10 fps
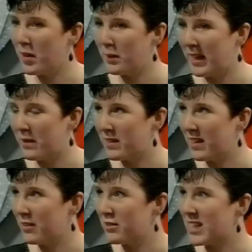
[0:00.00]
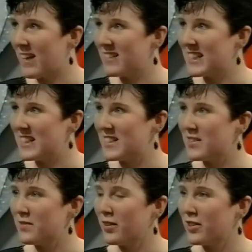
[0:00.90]
I went out with a local charity to
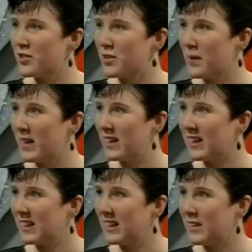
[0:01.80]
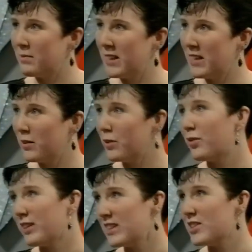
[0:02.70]
do voluntary work um, in well, an
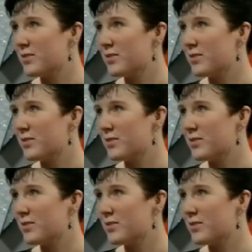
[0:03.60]
orphanage. When